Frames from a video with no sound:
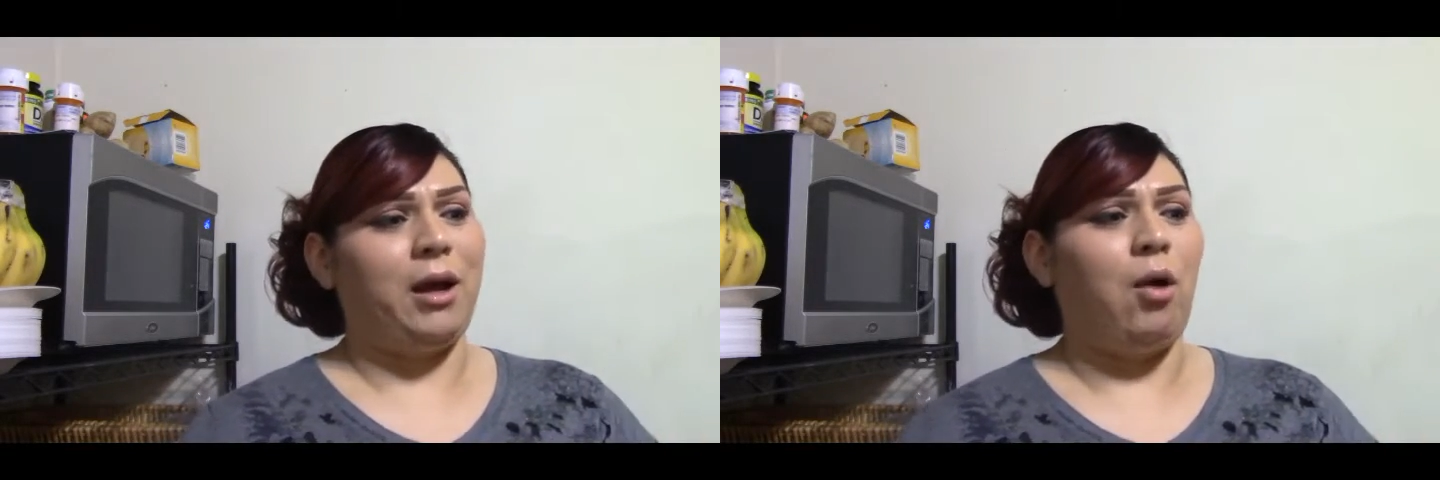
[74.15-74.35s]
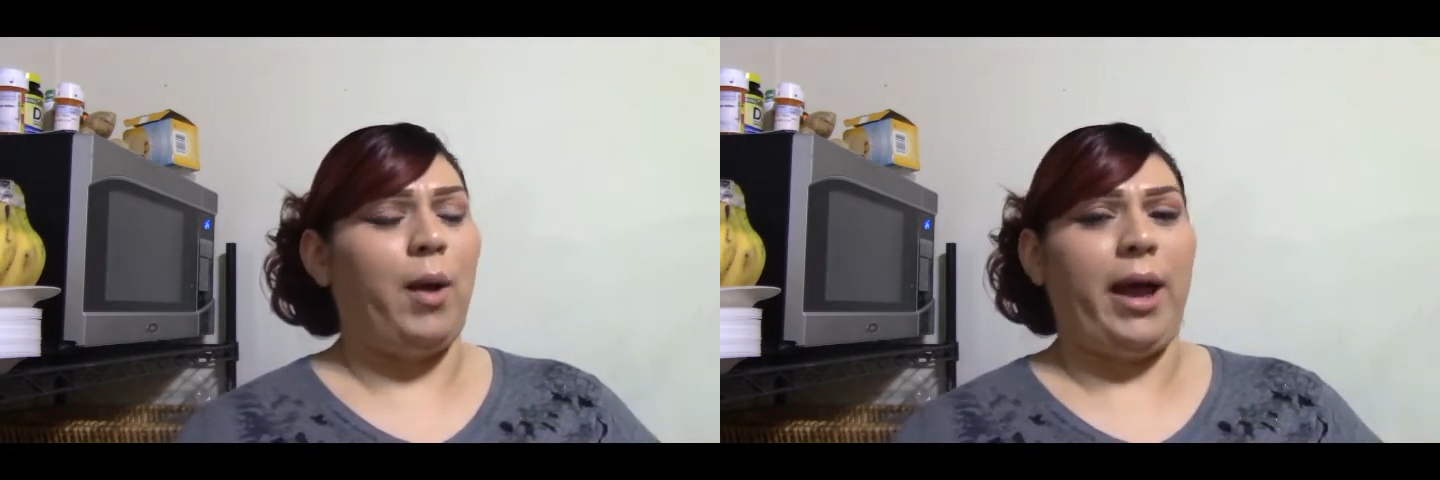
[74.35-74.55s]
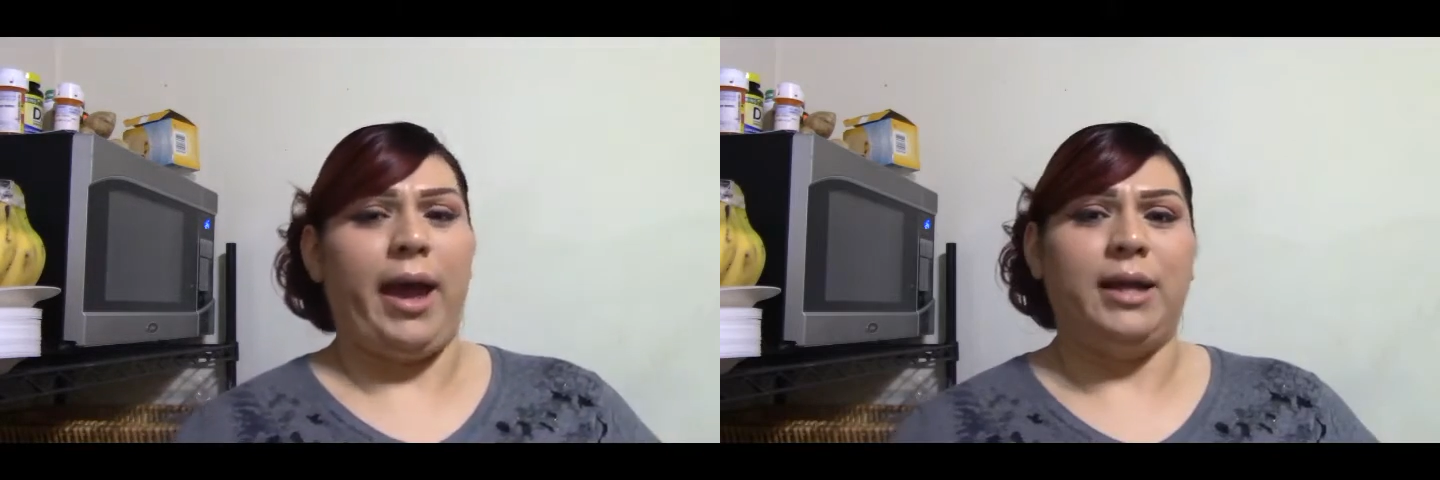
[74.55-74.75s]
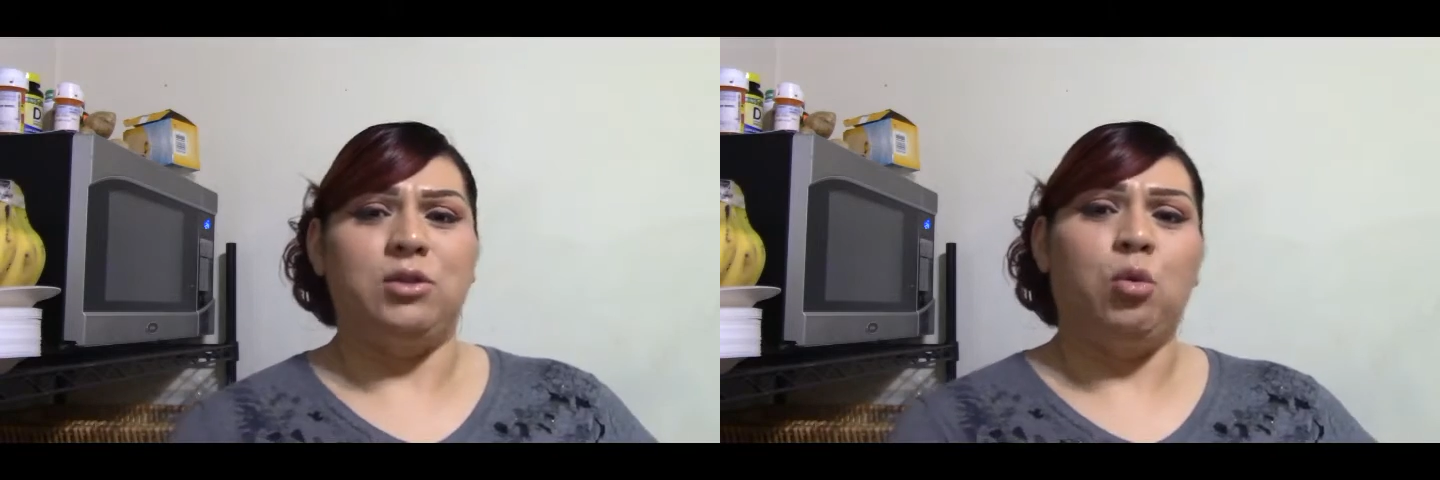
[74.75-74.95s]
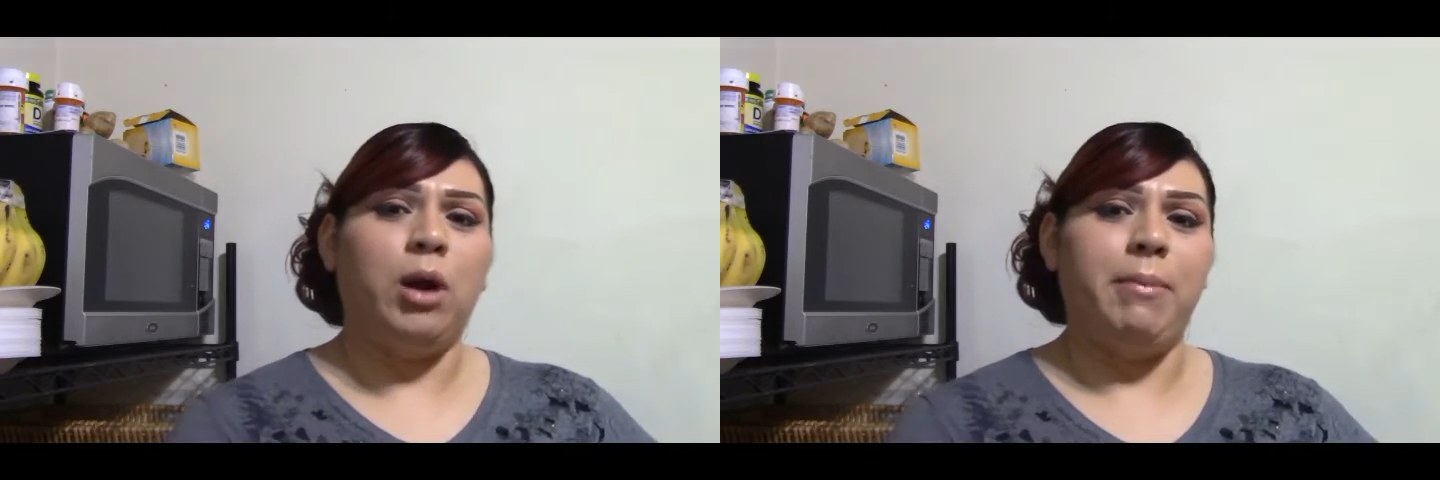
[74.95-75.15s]
oh, I ate
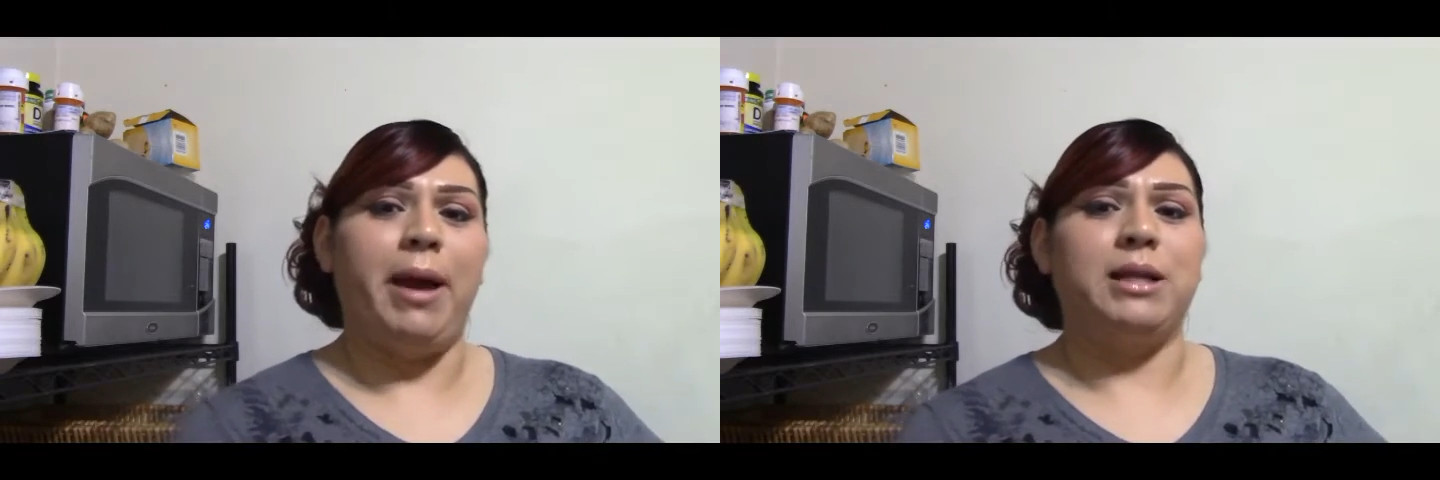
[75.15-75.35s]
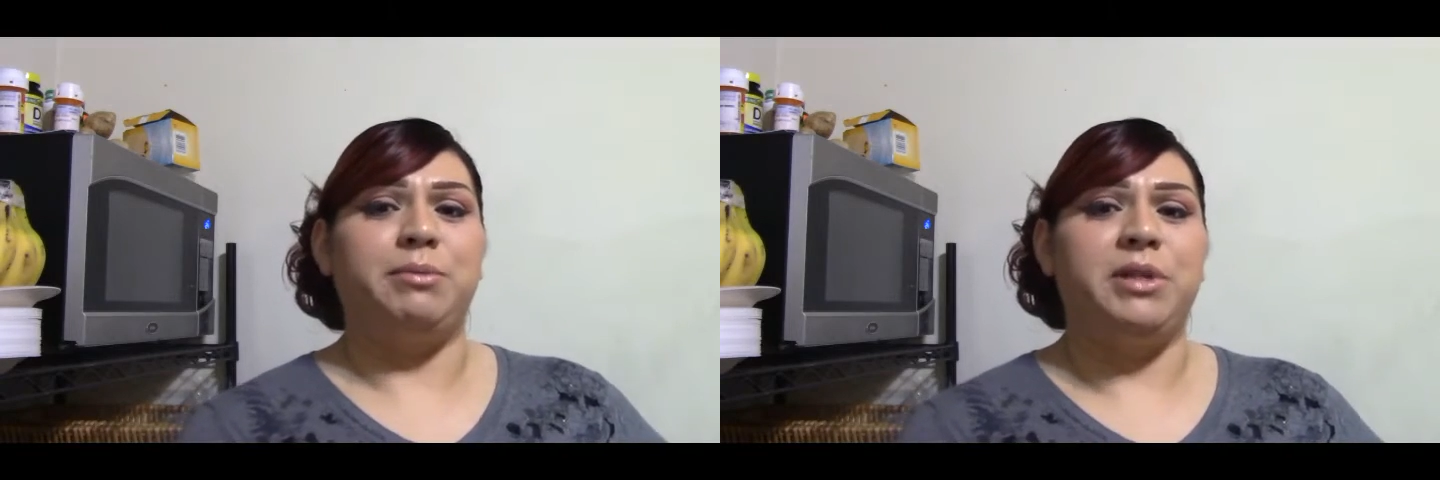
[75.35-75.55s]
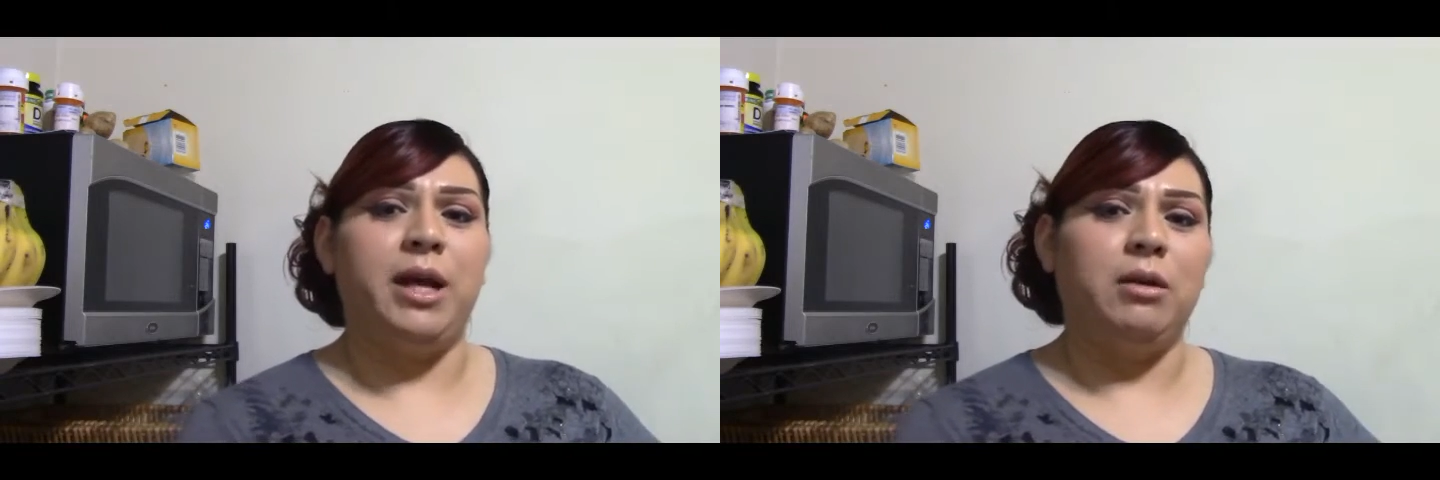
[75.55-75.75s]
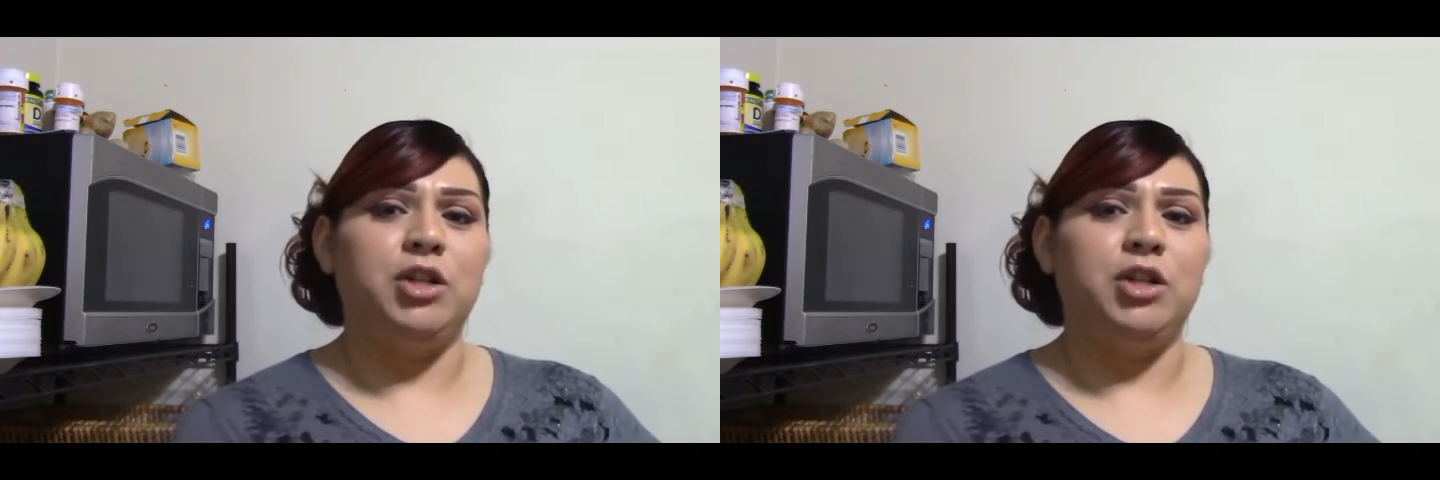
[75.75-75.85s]
twenty bags of potato